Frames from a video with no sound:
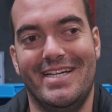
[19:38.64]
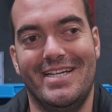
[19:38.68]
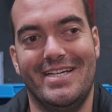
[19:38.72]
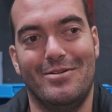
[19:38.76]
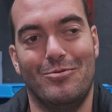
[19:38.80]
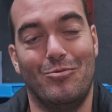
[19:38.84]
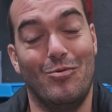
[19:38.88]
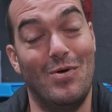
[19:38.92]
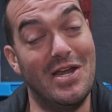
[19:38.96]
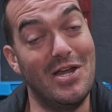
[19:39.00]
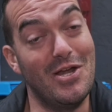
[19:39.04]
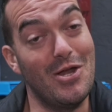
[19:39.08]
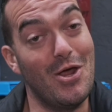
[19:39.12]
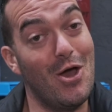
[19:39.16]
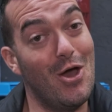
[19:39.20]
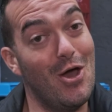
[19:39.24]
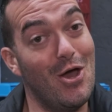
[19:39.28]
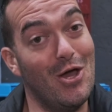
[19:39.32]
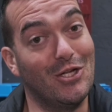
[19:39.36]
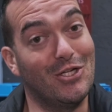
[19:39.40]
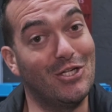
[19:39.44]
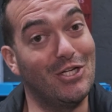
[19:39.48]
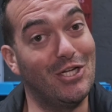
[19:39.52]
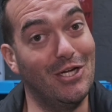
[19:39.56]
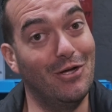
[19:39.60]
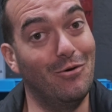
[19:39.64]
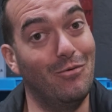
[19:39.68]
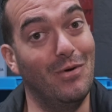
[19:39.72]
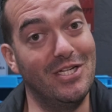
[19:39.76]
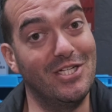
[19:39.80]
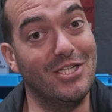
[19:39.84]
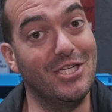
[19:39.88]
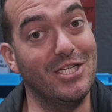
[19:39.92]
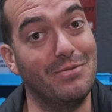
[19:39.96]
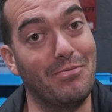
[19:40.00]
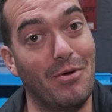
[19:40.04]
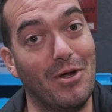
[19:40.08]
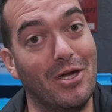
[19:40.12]
When
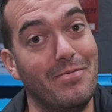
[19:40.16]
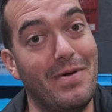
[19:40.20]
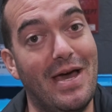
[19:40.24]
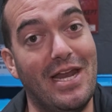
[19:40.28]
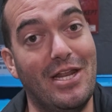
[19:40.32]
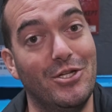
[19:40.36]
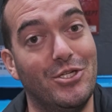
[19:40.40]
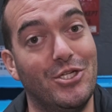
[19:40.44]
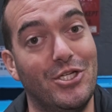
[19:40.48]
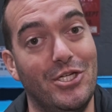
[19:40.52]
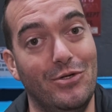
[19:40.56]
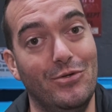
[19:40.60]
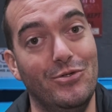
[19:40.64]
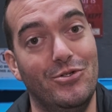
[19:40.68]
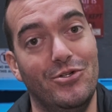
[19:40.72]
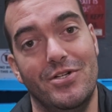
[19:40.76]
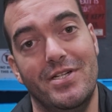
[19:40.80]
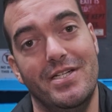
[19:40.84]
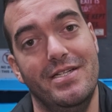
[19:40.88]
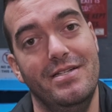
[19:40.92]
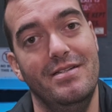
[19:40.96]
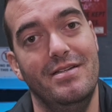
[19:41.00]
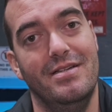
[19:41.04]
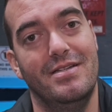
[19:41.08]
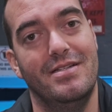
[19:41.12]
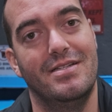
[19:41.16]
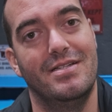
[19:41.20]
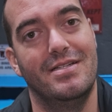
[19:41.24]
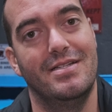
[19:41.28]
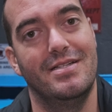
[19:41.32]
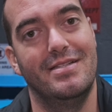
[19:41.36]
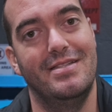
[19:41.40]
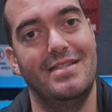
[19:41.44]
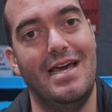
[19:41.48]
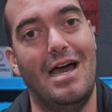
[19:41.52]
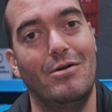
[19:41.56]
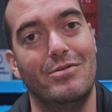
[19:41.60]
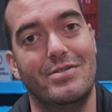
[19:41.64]
she spoke about her children,
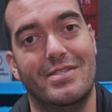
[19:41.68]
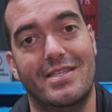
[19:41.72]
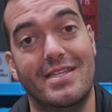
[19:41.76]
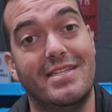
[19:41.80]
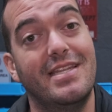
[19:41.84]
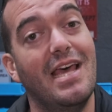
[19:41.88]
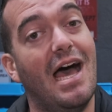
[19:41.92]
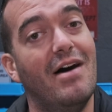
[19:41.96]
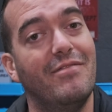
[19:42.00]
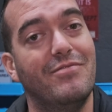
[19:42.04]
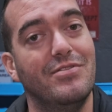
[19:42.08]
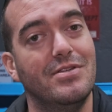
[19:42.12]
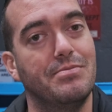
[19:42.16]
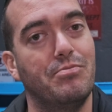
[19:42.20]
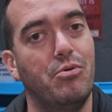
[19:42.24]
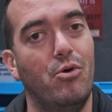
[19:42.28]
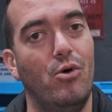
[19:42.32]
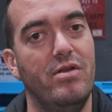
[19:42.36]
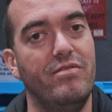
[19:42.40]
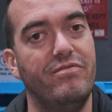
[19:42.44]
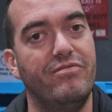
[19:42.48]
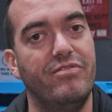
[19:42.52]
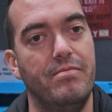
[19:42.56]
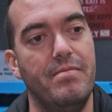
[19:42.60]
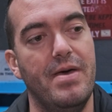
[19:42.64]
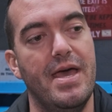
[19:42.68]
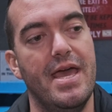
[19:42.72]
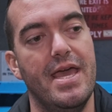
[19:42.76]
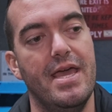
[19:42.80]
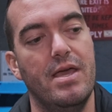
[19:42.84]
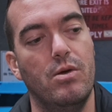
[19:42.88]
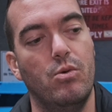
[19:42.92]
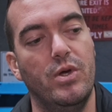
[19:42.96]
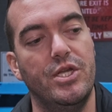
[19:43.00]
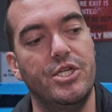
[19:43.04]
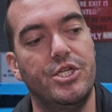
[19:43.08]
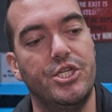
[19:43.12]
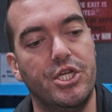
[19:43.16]
that was the toughest point for me.
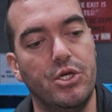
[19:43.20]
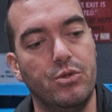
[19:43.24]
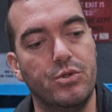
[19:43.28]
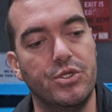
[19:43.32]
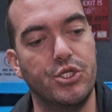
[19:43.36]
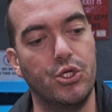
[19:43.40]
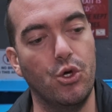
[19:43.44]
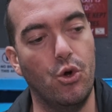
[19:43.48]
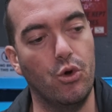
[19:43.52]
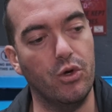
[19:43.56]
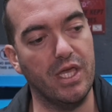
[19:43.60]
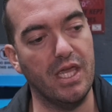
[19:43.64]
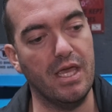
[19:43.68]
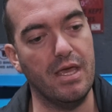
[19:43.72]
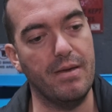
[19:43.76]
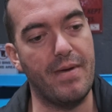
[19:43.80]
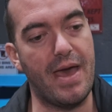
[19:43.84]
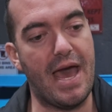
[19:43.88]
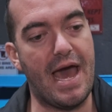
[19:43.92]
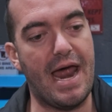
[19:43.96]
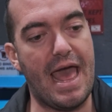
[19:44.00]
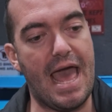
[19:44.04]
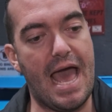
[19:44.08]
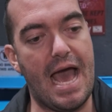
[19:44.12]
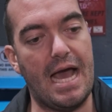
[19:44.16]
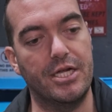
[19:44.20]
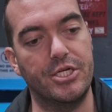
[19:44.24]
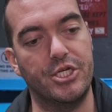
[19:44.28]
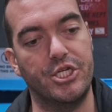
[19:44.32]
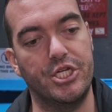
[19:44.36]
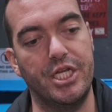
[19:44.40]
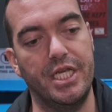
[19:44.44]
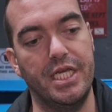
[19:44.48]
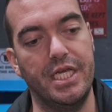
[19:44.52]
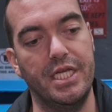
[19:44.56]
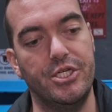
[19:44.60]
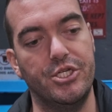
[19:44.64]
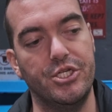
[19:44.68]
When she was talking about how
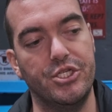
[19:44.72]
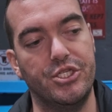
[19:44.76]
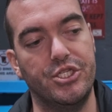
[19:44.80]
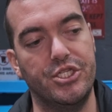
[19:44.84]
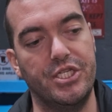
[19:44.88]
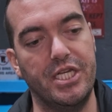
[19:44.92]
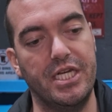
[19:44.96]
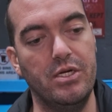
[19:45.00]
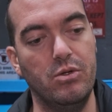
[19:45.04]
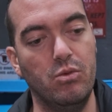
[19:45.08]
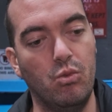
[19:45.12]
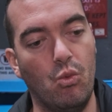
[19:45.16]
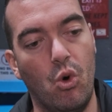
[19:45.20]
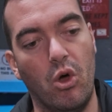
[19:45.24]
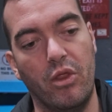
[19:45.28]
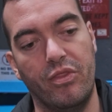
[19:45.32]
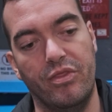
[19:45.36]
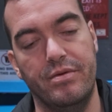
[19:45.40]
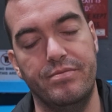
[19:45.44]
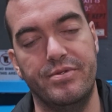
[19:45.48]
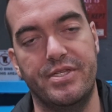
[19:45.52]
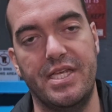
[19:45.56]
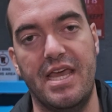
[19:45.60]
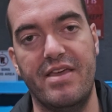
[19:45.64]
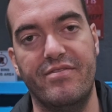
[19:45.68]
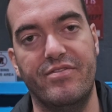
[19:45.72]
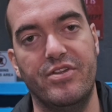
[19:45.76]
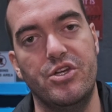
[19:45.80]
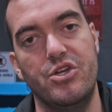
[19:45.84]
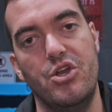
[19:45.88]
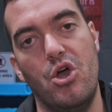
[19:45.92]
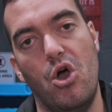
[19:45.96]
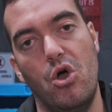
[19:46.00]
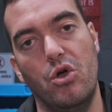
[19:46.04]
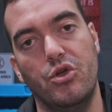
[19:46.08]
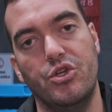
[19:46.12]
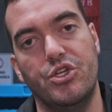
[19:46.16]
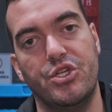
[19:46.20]
she just didn't want them to even
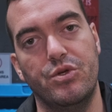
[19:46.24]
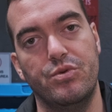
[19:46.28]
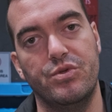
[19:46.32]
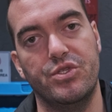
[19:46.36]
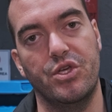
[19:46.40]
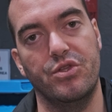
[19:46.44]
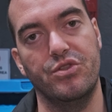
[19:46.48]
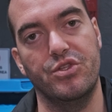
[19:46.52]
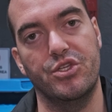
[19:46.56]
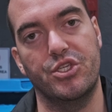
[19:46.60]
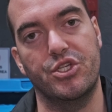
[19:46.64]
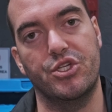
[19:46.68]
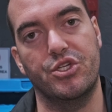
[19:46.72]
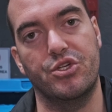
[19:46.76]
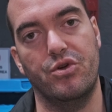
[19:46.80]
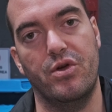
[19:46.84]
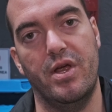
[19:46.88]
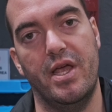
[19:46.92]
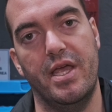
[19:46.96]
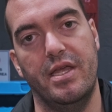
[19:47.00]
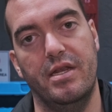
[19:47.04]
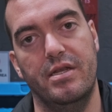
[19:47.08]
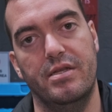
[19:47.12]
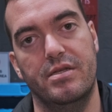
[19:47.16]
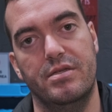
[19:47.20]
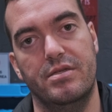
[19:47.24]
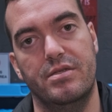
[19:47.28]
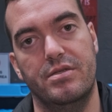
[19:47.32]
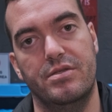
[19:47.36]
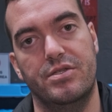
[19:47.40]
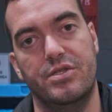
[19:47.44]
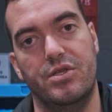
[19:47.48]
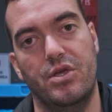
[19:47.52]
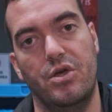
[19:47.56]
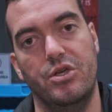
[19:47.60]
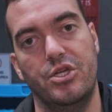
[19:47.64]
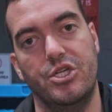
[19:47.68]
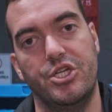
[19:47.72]
know she was on the street,
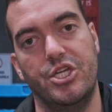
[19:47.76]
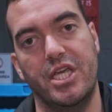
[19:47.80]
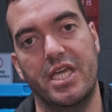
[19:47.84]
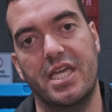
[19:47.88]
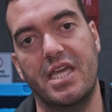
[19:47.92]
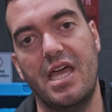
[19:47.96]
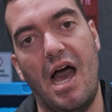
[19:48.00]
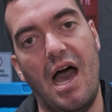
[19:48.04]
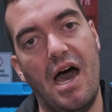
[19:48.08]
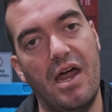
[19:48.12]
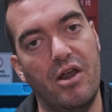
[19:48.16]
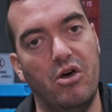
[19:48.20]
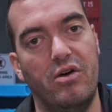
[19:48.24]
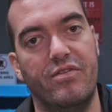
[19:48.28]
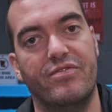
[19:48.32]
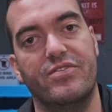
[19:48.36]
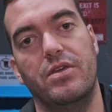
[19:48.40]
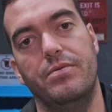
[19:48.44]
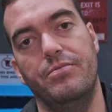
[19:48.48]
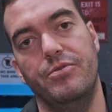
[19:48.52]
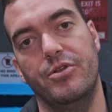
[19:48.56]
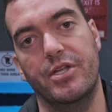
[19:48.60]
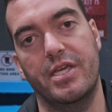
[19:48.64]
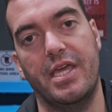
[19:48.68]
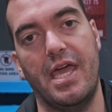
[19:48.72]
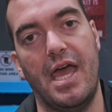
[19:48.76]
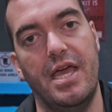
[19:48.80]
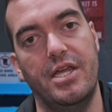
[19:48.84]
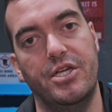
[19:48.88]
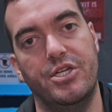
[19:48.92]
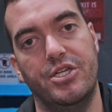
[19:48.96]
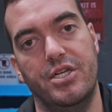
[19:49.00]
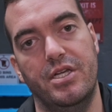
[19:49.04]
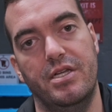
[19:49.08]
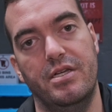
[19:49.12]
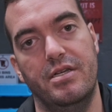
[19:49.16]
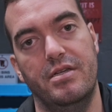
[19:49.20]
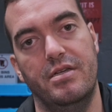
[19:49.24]
so she cut off
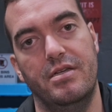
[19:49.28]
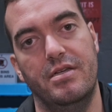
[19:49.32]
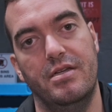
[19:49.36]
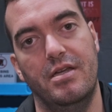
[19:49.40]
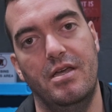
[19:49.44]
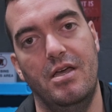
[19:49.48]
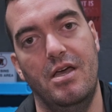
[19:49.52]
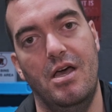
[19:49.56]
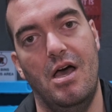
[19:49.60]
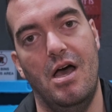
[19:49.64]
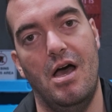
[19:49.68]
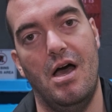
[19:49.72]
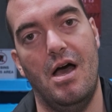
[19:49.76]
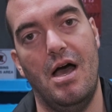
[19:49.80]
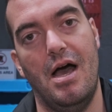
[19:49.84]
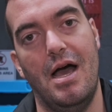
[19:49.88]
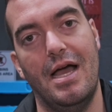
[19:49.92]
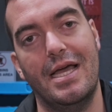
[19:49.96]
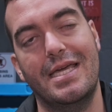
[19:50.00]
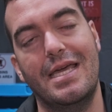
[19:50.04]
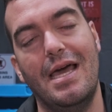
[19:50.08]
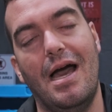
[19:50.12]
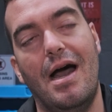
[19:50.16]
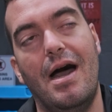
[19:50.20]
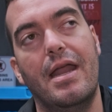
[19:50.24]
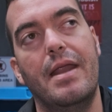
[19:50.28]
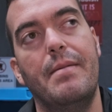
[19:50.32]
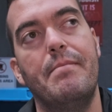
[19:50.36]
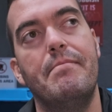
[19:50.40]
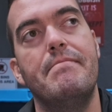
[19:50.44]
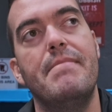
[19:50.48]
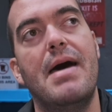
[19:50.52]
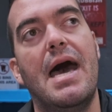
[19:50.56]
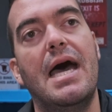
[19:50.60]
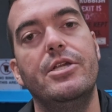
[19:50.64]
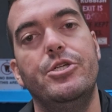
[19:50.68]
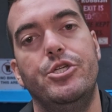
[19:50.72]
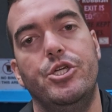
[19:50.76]
communication. I can't
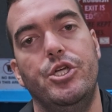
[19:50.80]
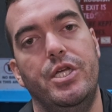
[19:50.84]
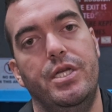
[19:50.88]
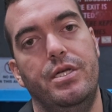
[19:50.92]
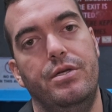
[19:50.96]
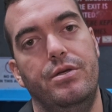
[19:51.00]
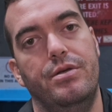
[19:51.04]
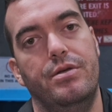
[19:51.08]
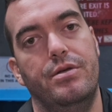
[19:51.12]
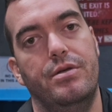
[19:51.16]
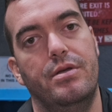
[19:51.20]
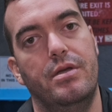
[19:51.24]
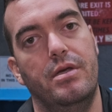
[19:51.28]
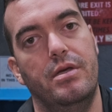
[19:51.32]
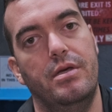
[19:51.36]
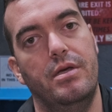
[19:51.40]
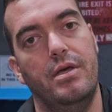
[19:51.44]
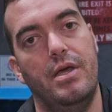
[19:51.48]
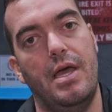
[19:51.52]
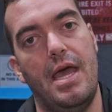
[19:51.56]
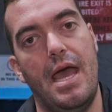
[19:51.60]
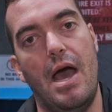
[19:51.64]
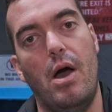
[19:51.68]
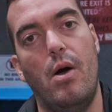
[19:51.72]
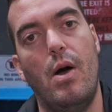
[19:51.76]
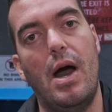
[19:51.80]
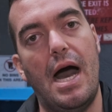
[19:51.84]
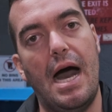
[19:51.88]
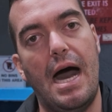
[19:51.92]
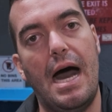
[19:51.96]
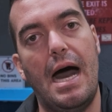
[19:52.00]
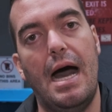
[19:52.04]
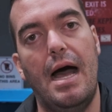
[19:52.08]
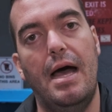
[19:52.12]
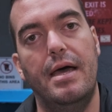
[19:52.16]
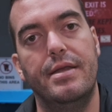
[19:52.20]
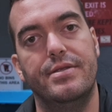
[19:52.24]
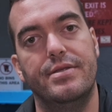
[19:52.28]
imagine how
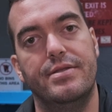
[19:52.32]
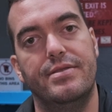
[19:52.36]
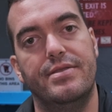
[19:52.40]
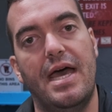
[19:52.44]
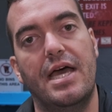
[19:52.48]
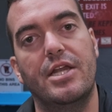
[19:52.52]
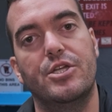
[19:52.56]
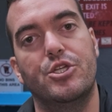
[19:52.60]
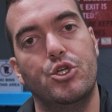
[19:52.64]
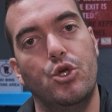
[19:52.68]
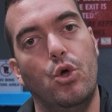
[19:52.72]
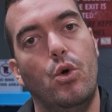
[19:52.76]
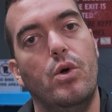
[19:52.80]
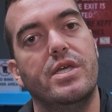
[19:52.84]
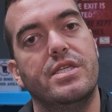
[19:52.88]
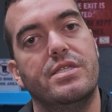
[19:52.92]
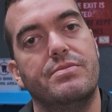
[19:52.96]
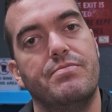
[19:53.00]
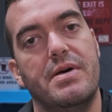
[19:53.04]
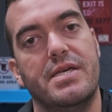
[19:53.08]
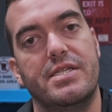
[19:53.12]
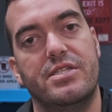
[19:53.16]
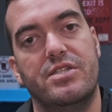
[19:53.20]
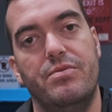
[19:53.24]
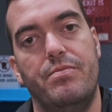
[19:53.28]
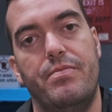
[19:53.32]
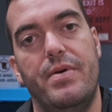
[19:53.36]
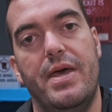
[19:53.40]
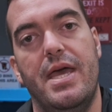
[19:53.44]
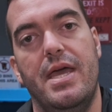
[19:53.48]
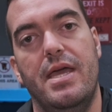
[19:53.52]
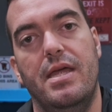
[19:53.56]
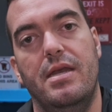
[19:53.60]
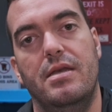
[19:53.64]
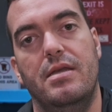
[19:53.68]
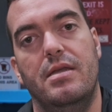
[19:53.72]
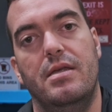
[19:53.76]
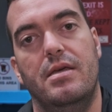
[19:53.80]
hard that choice must have been.